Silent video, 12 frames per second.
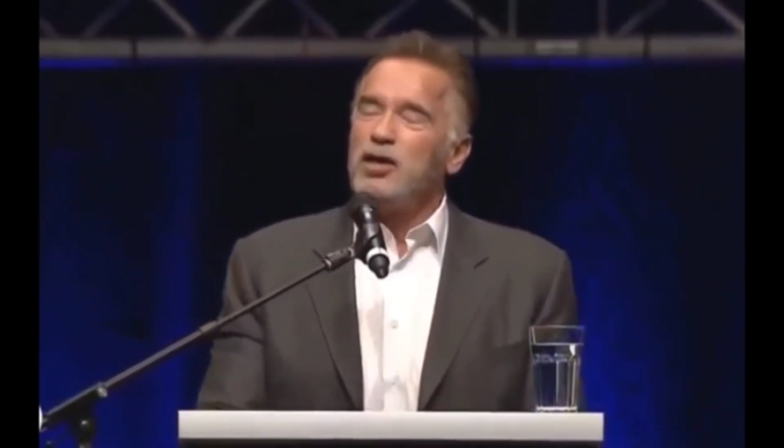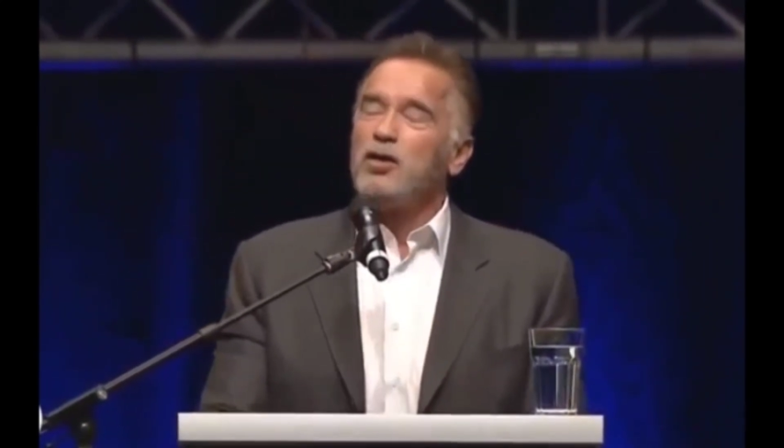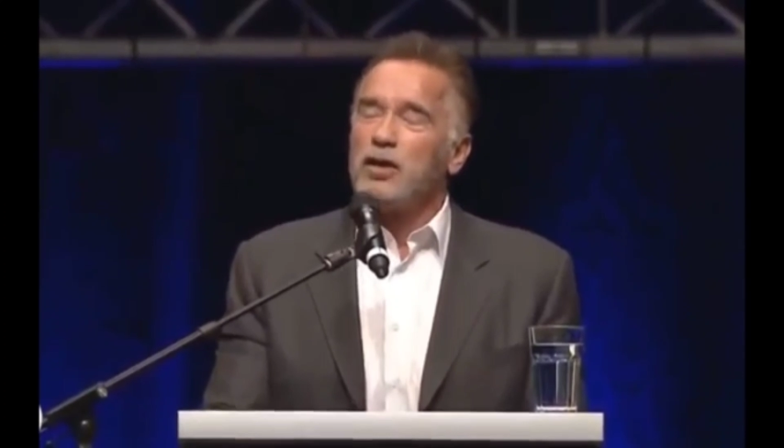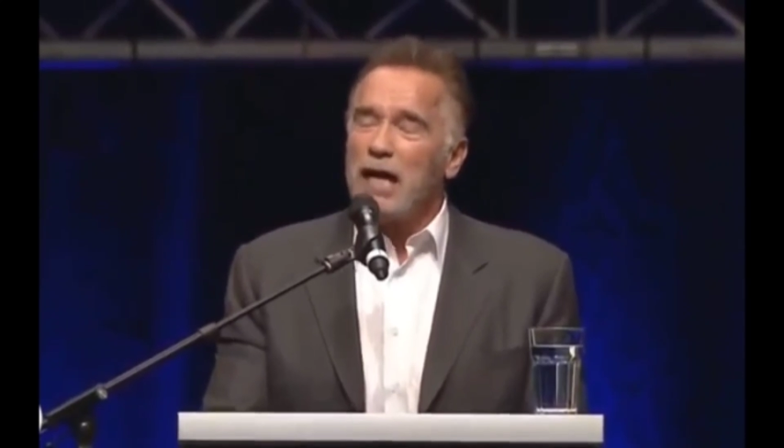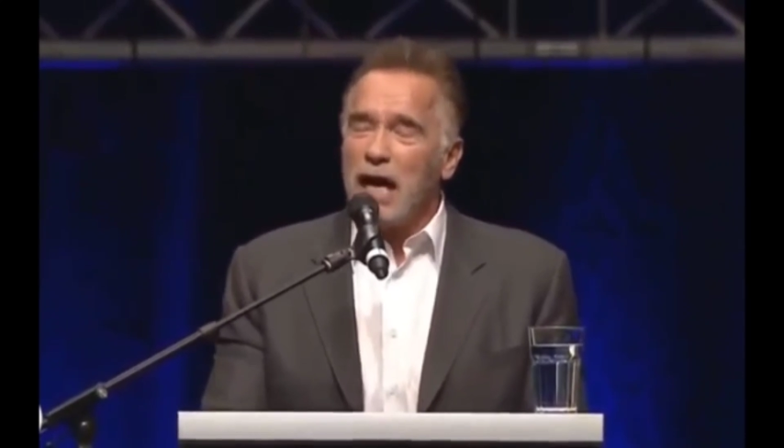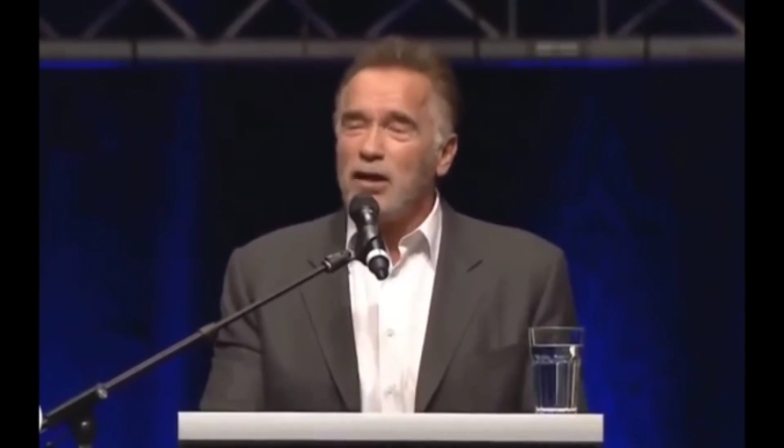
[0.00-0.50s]

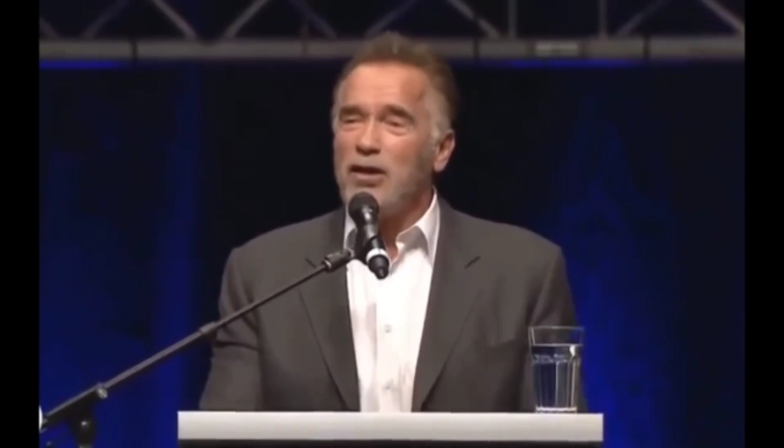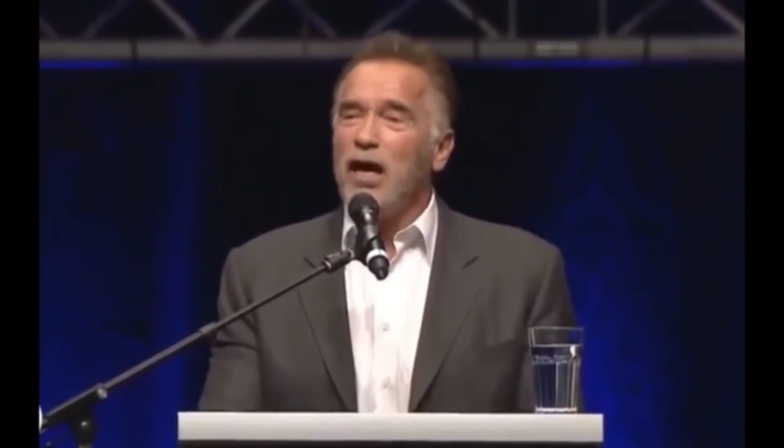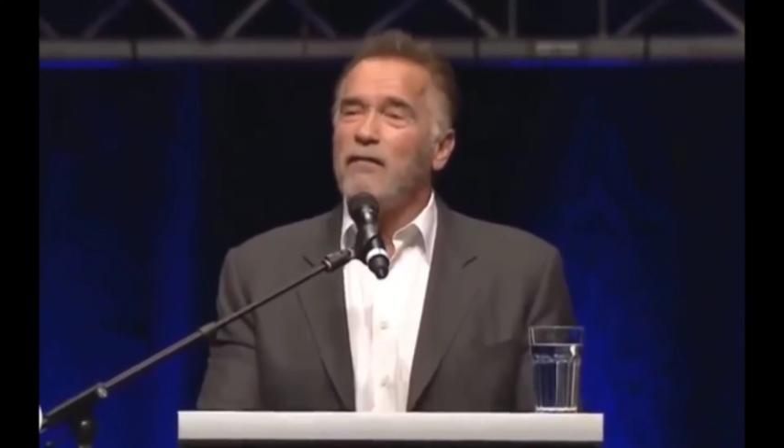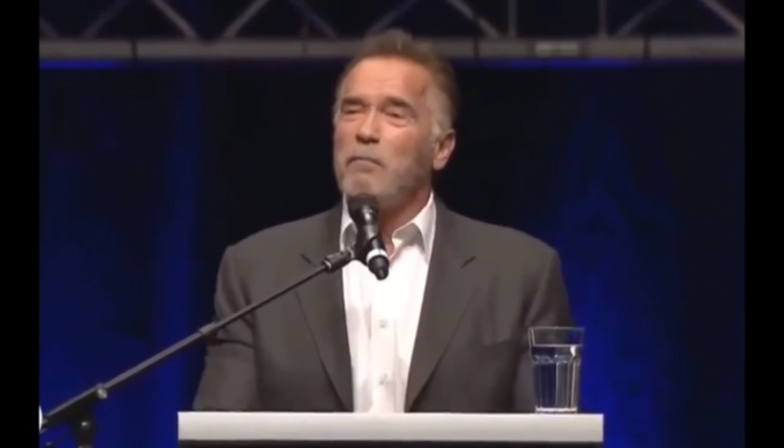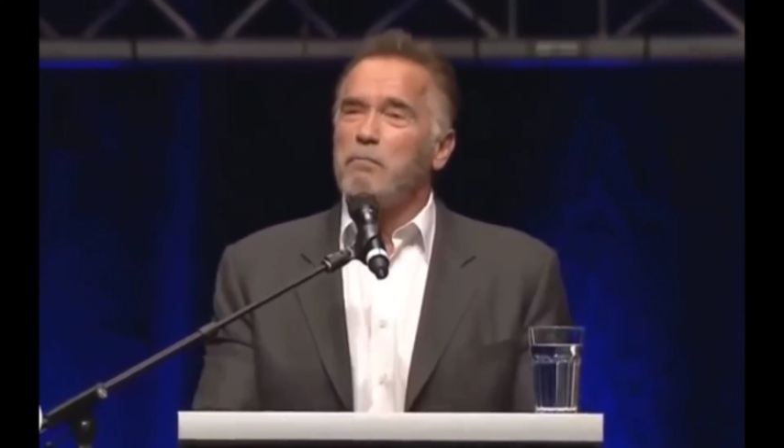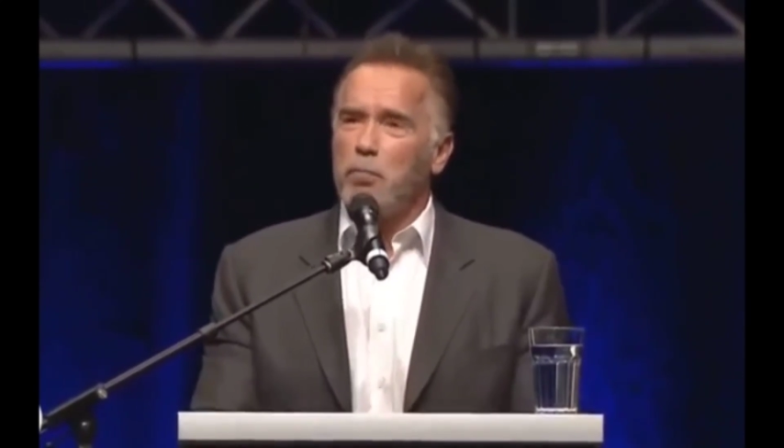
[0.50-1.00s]
You got to
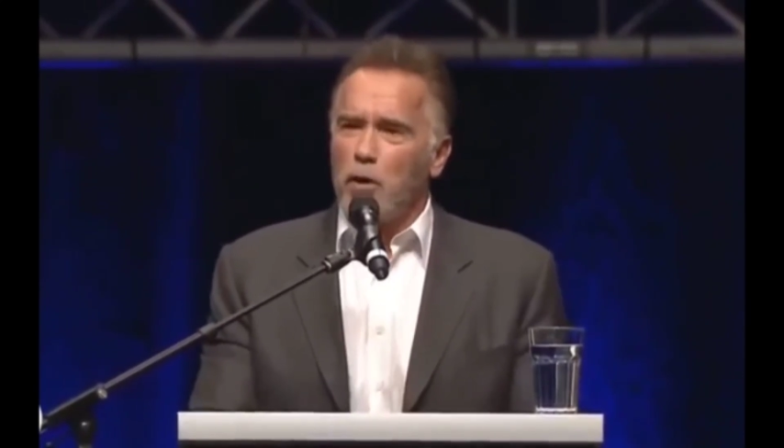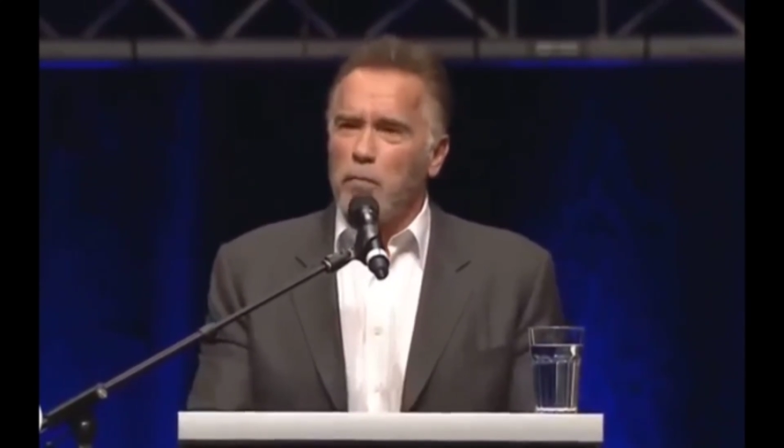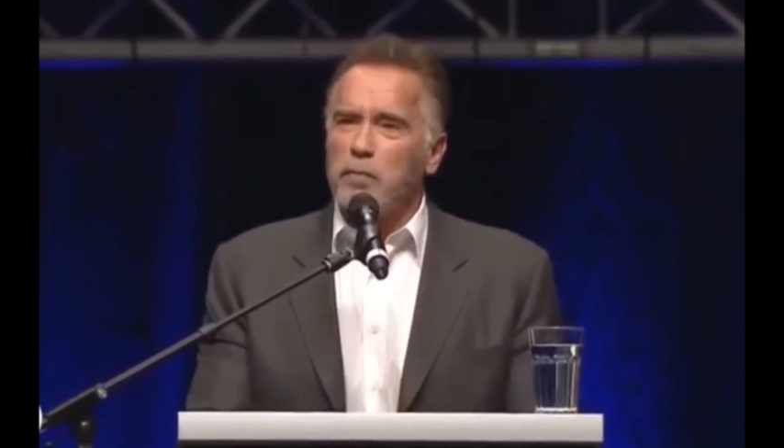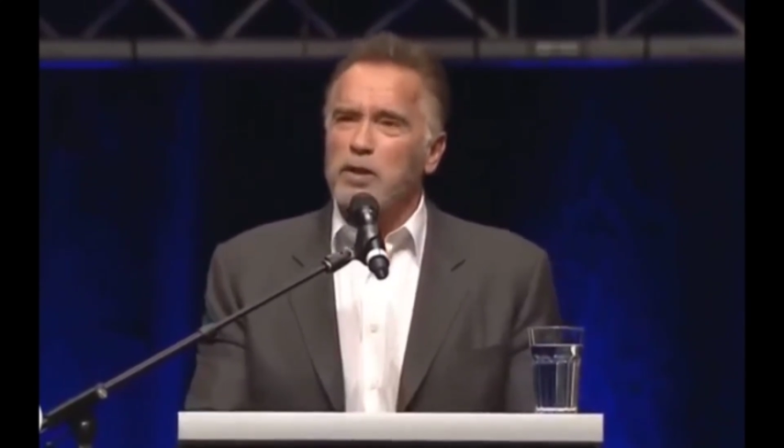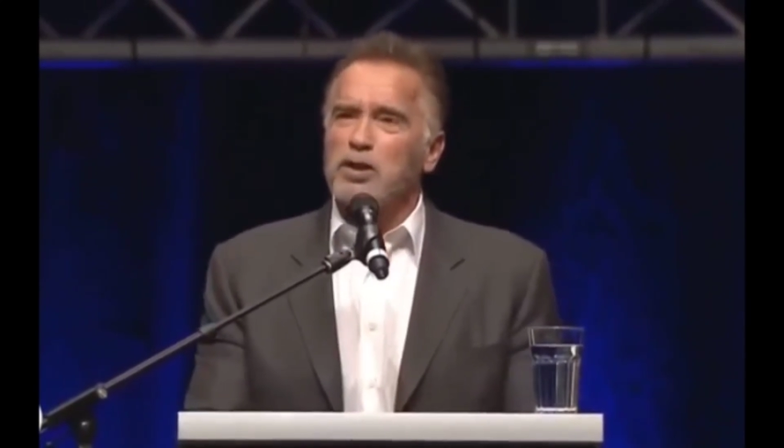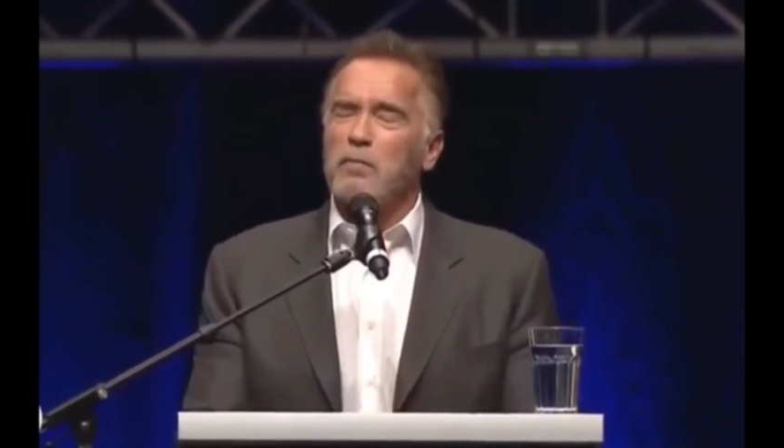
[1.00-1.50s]
have a
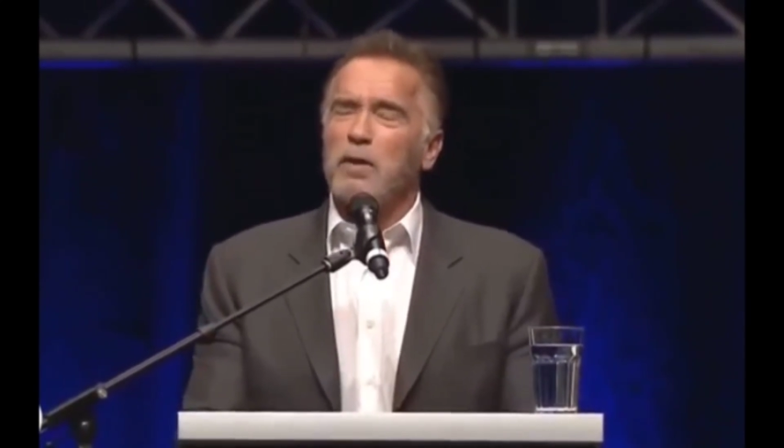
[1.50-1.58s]
purpose no